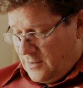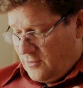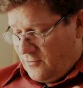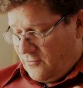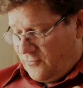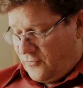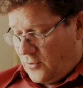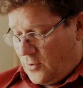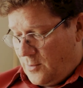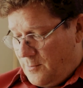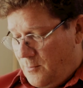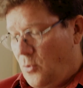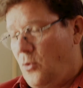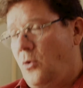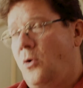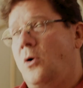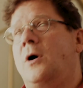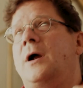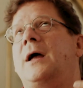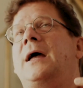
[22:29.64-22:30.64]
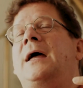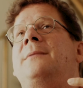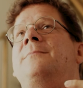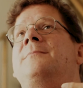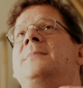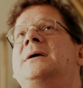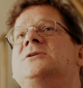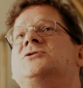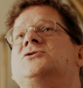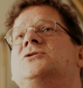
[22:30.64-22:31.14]
for more
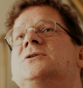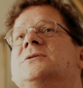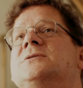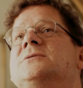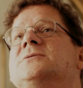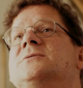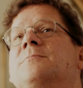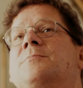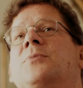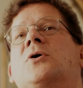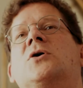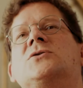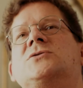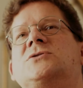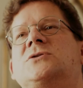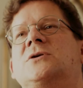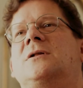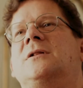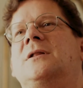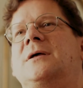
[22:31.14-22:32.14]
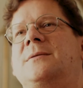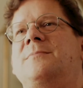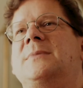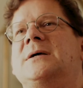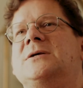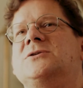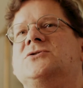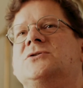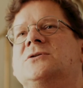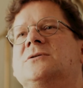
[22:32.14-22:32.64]
admission, personal
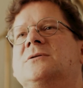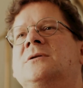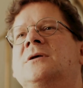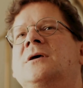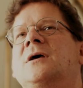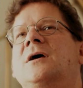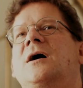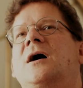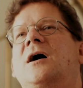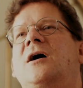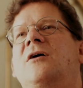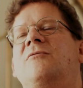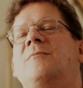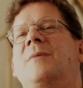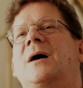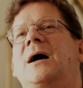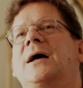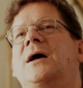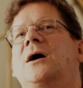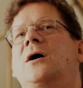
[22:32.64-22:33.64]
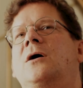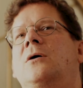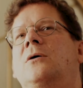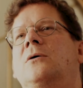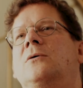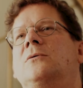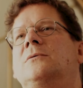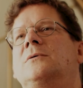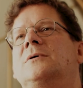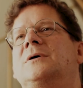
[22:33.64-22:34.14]
admission, of my
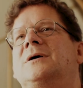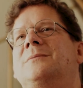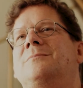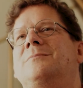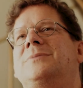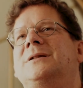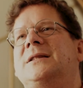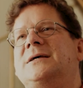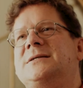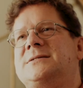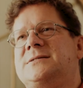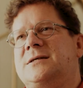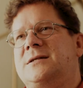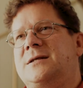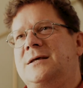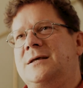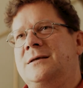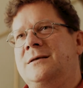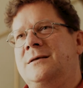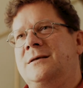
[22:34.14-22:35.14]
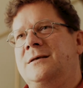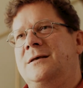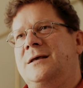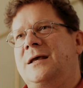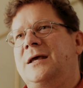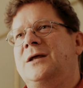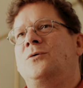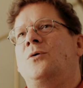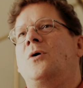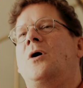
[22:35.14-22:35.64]
own complicity
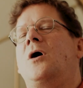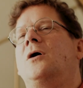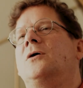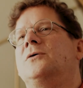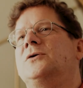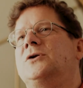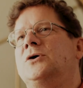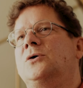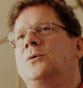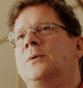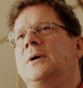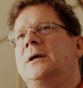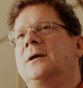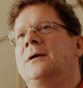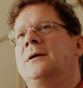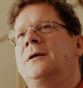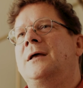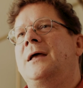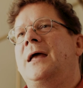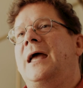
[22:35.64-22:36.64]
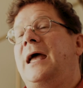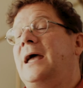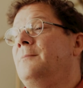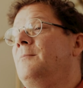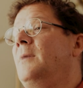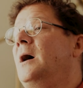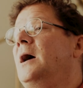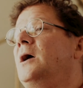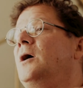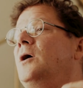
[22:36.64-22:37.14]
in wrongdoing
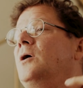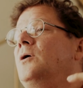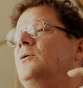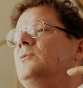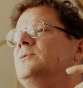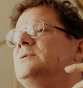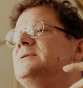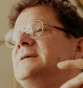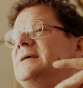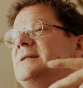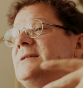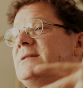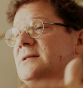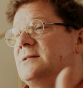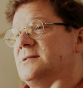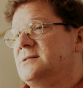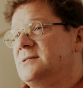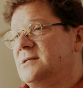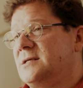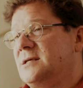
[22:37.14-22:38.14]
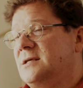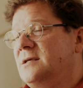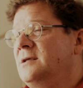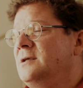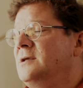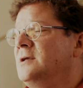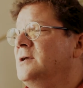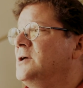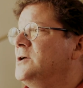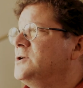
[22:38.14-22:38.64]
and my own tendency
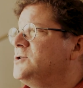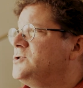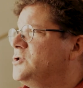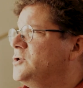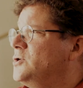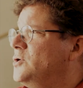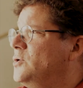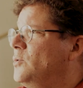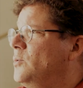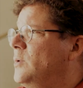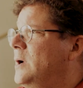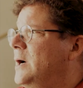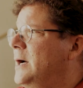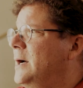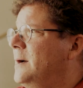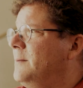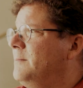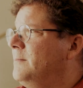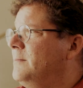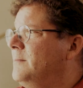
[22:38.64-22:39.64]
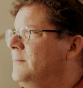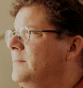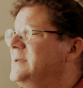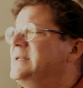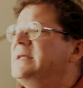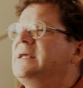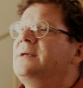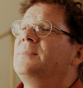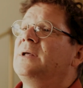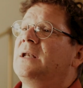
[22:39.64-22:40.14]
to
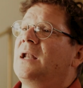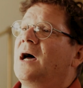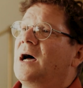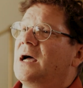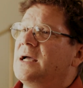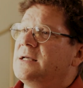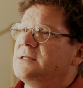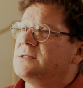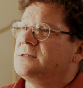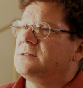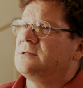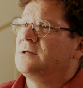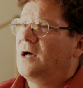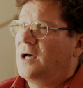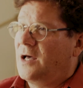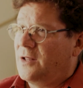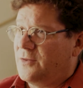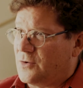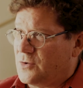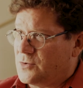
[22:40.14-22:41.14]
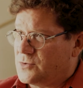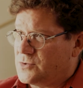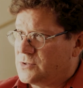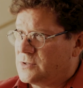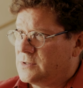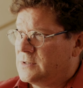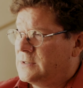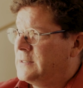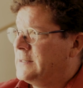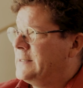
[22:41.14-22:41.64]
demonize
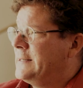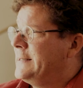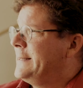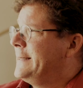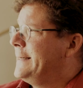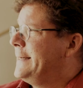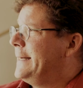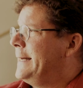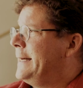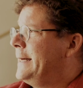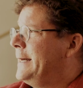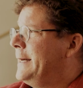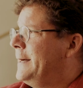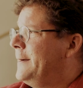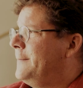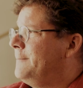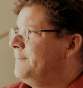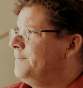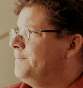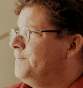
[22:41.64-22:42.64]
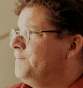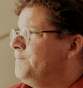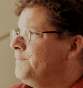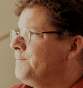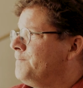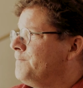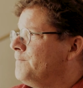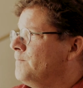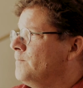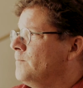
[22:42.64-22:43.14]
others.
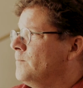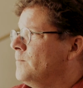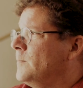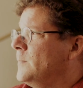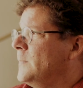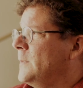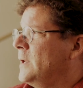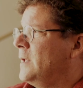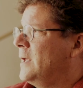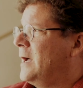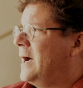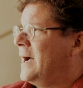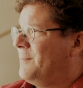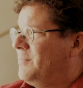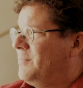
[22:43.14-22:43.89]
I